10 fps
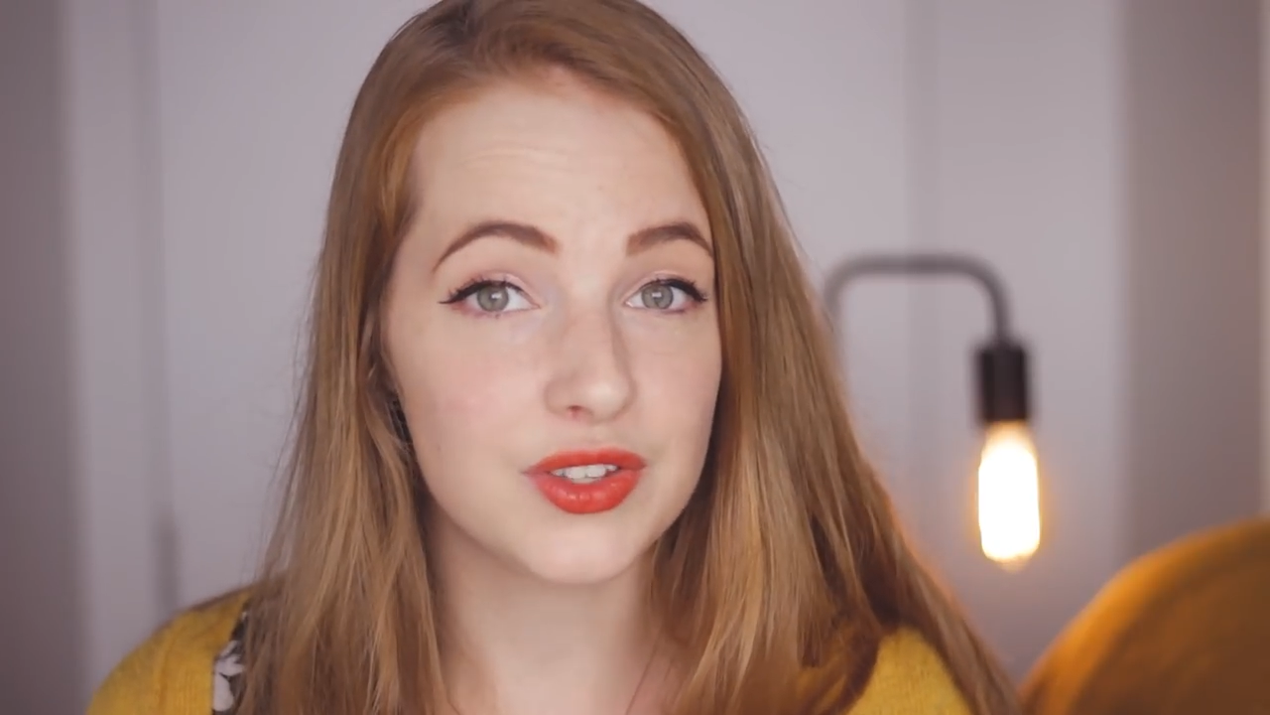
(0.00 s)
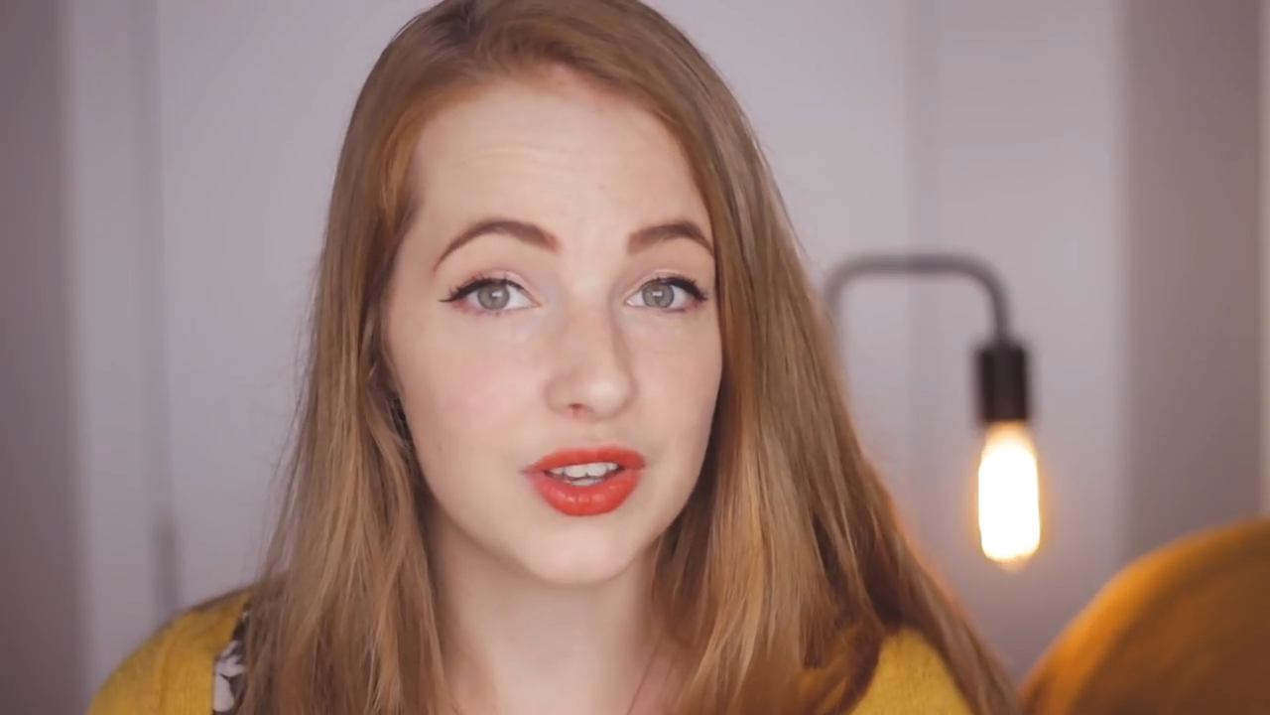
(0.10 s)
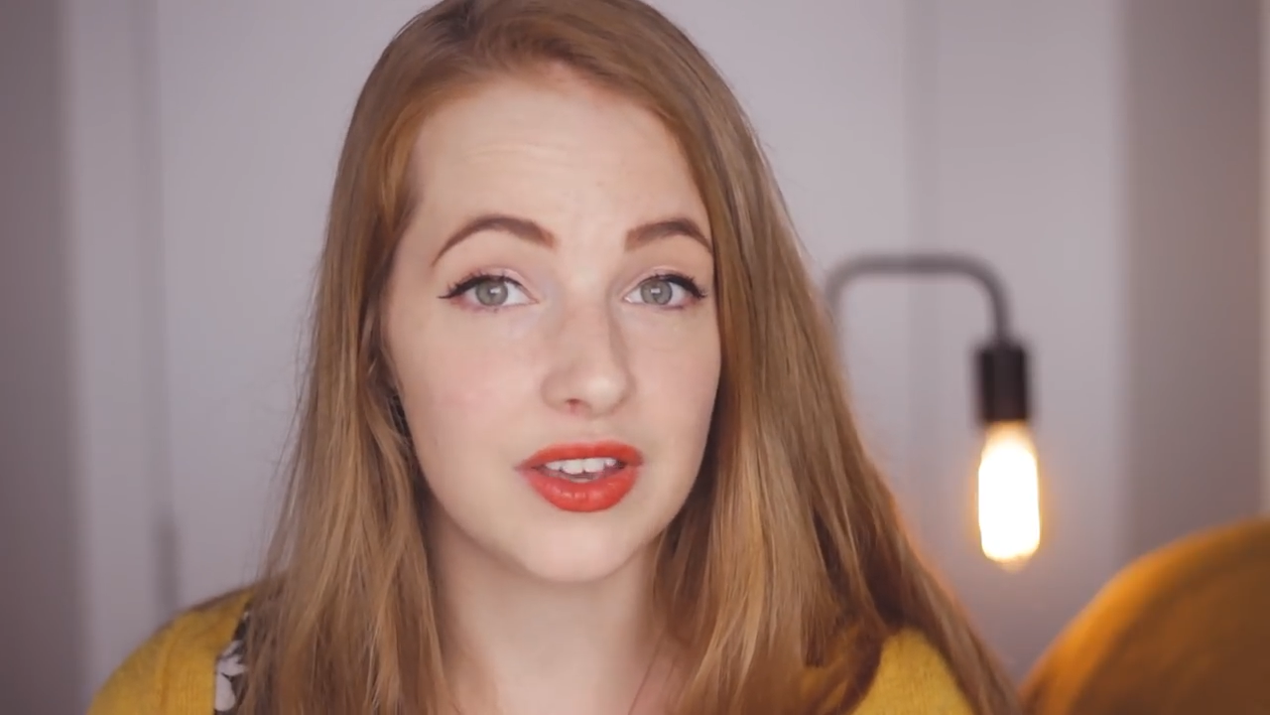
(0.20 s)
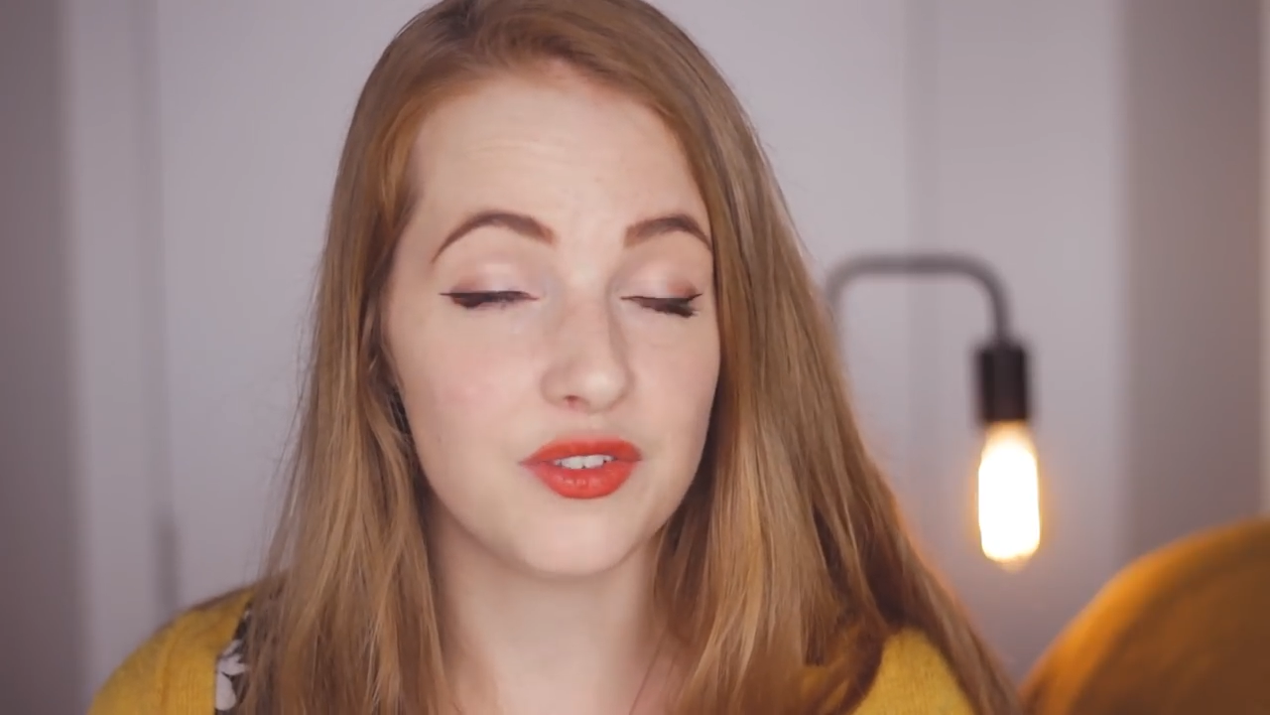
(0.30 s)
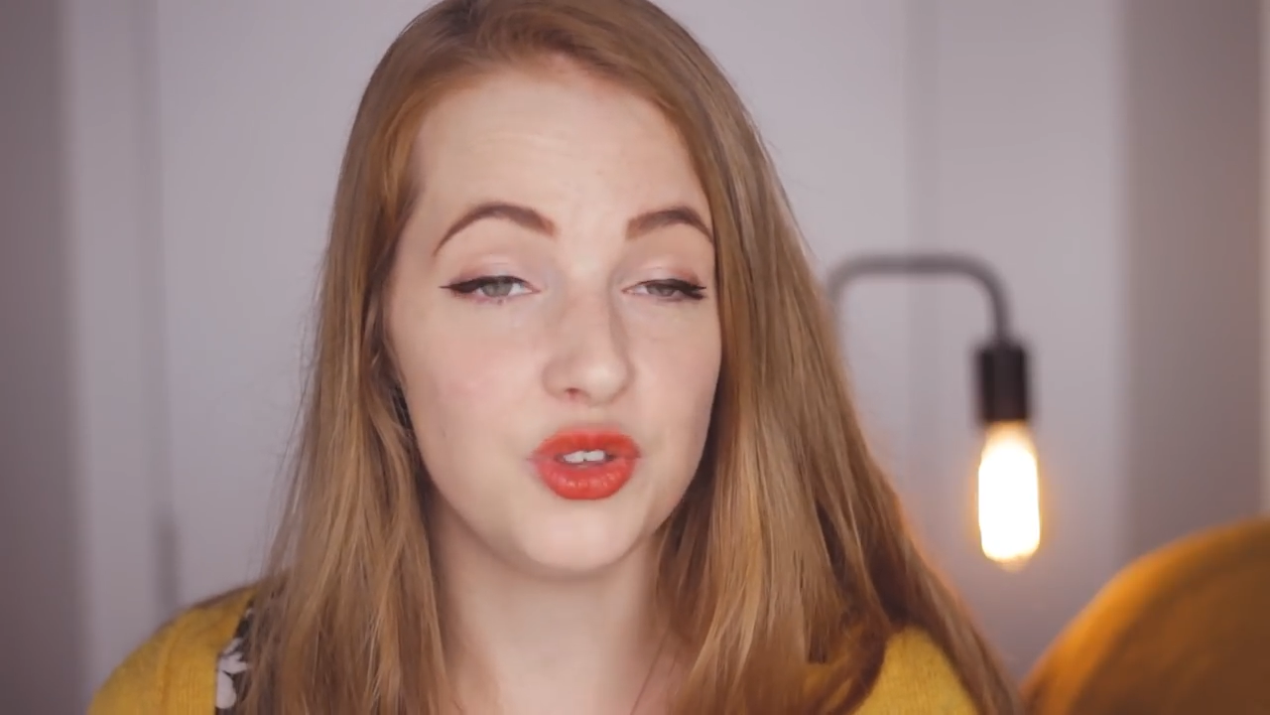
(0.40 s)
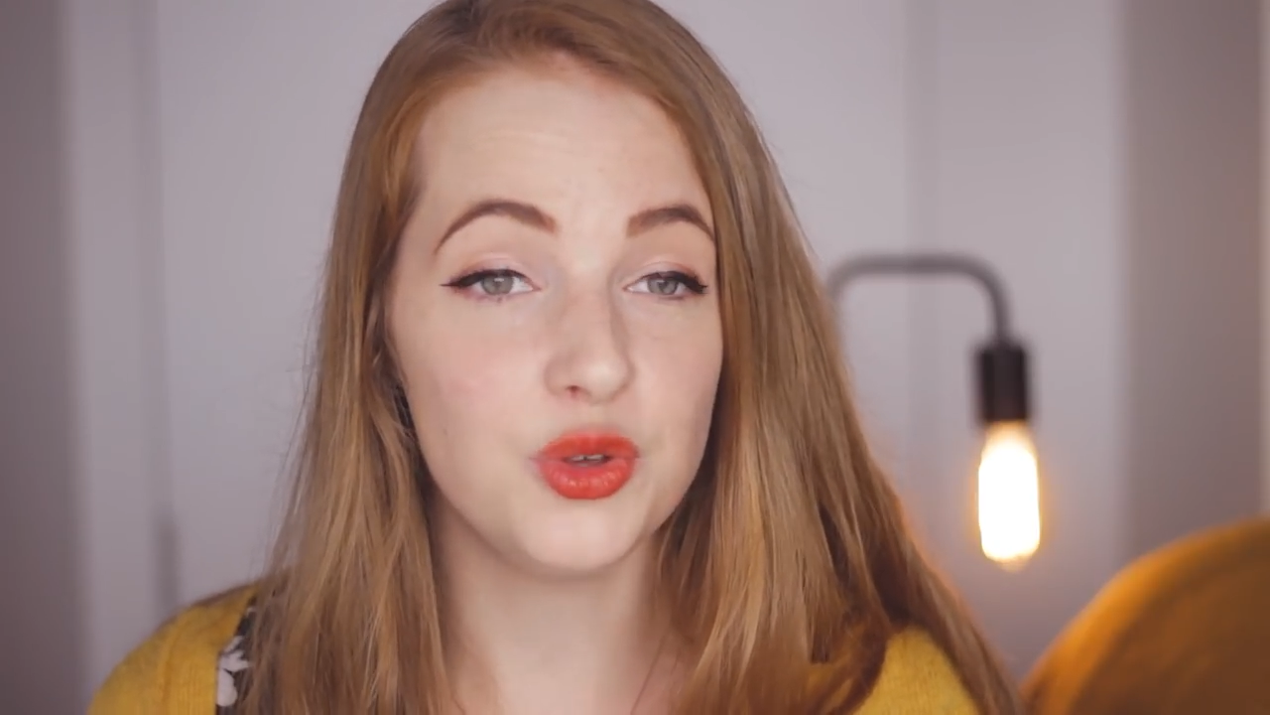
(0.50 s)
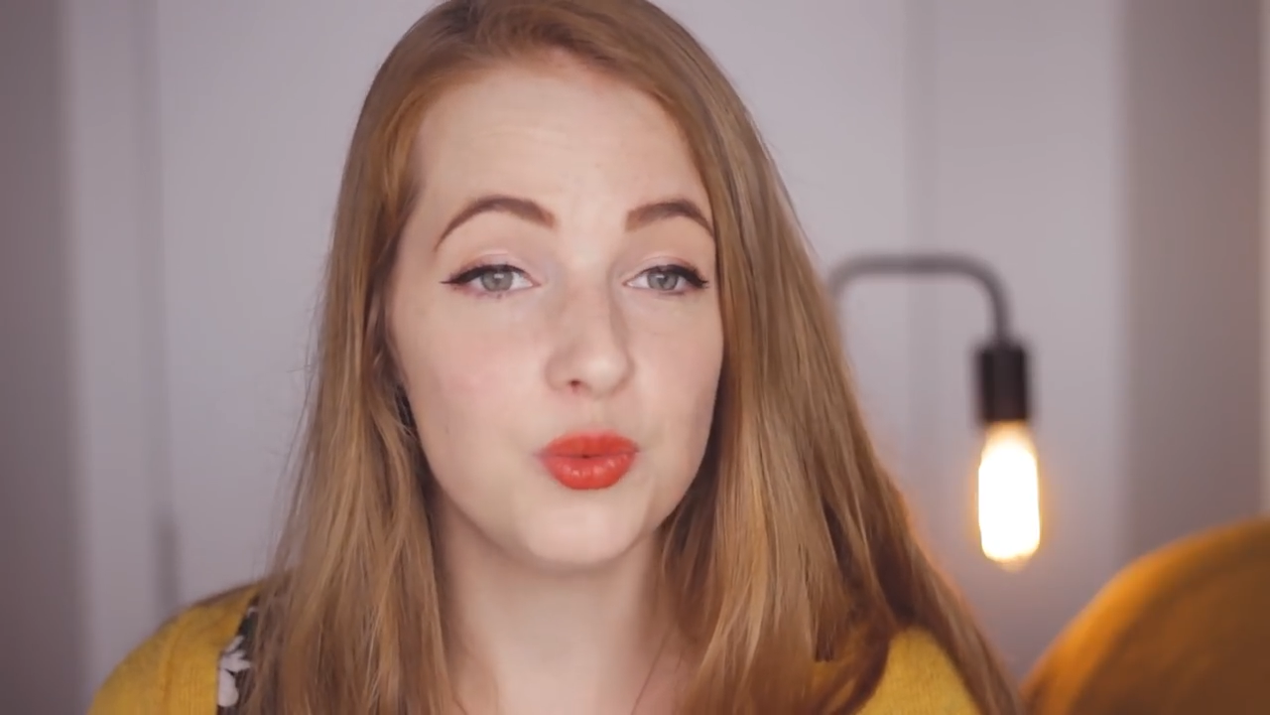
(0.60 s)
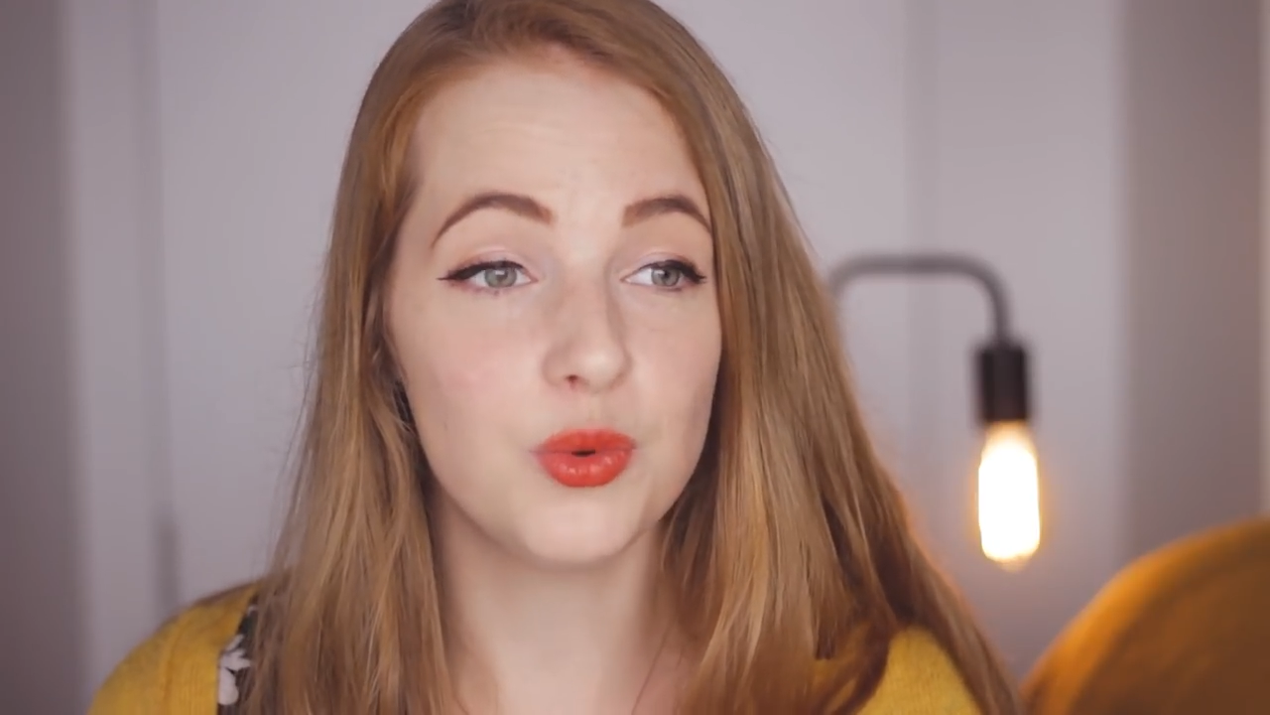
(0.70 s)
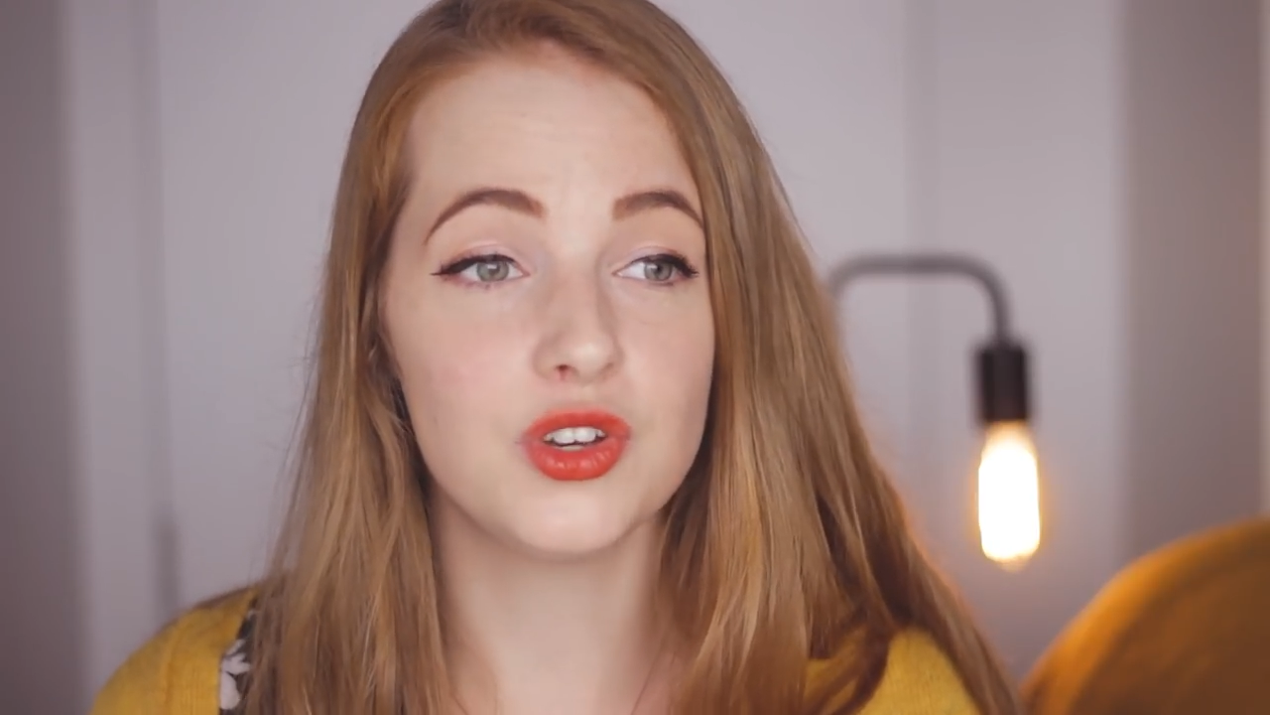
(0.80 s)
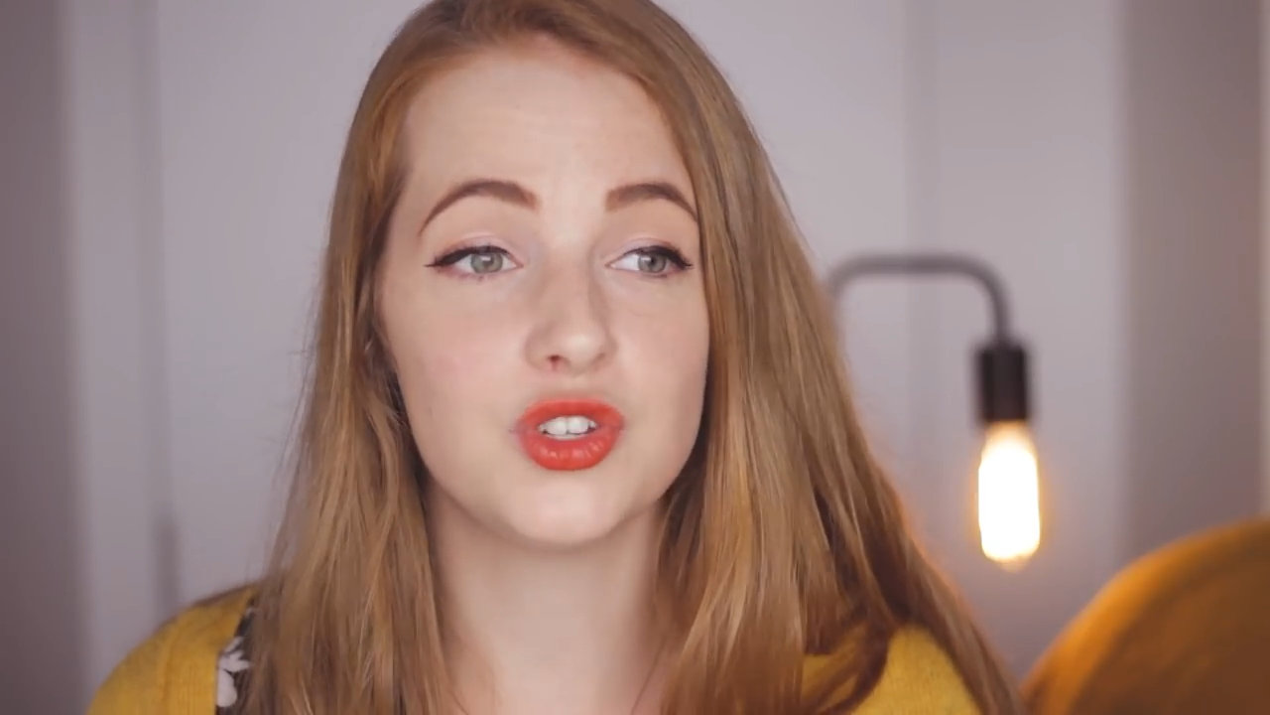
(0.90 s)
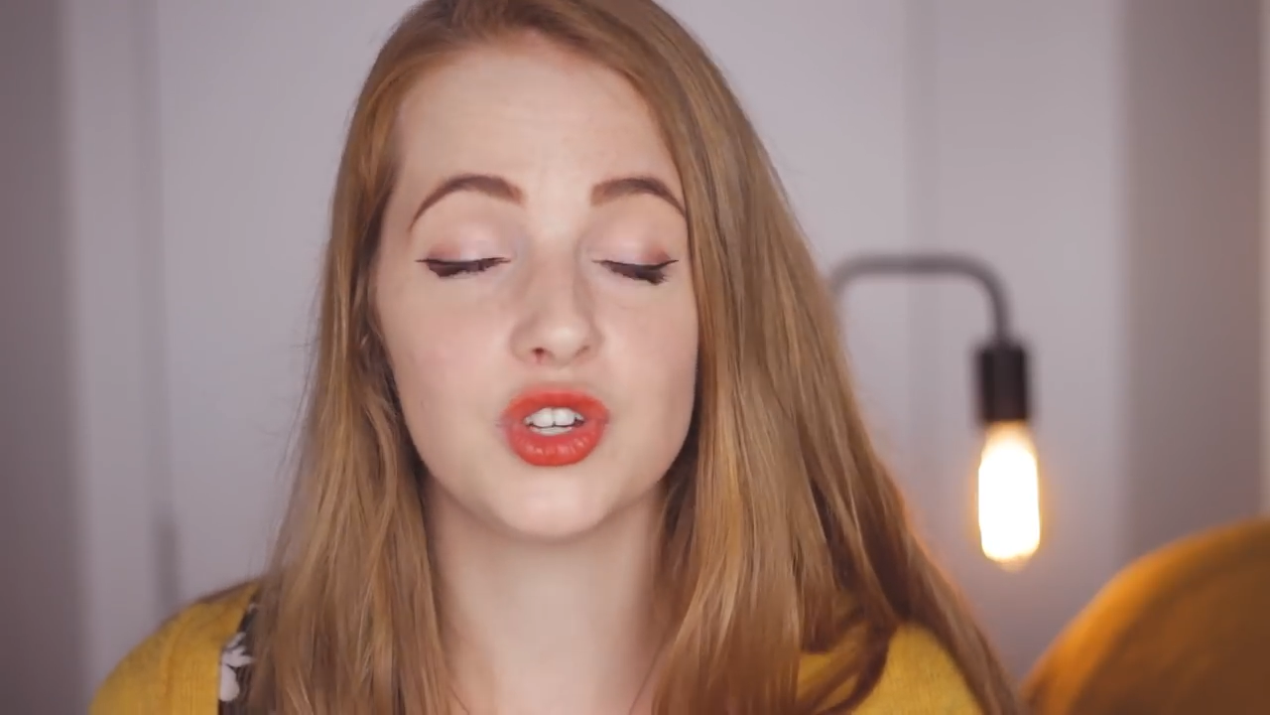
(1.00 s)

so if you want